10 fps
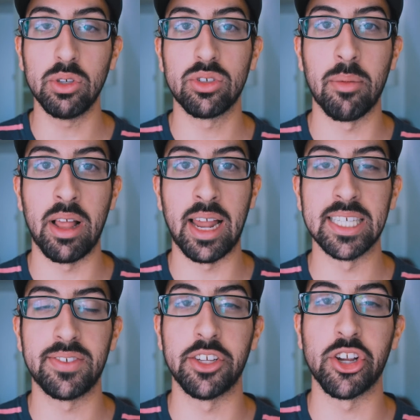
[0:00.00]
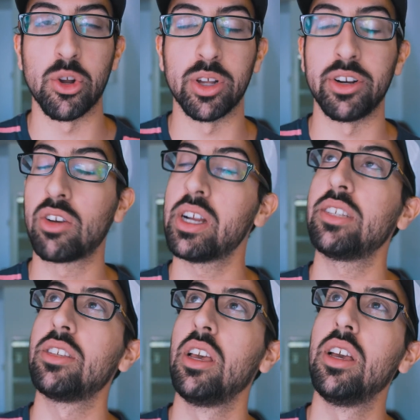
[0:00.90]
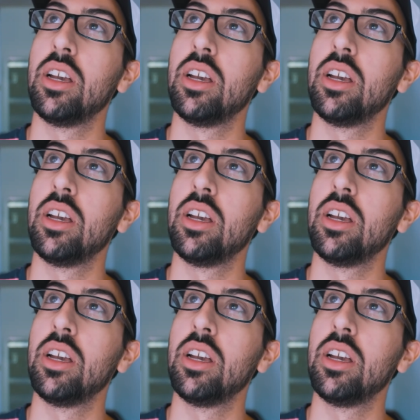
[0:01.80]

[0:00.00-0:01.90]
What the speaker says: you saw my last video, you're wondering, Chris,